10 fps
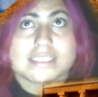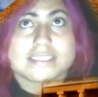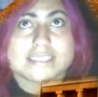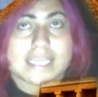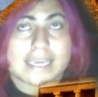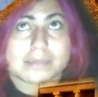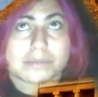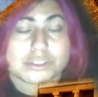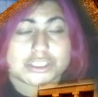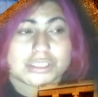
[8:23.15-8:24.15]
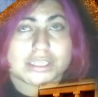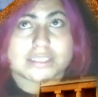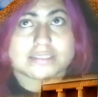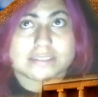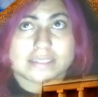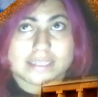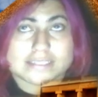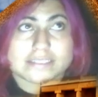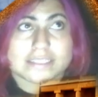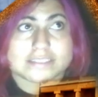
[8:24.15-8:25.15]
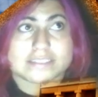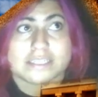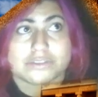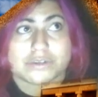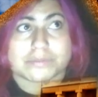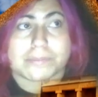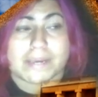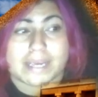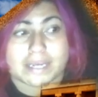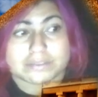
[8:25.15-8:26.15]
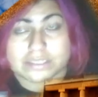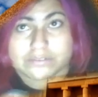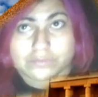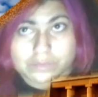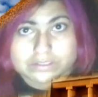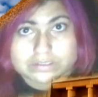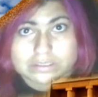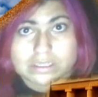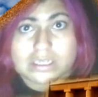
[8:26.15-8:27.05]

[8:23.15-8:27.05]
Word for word: stay in motion unless it's interrupted by outside force.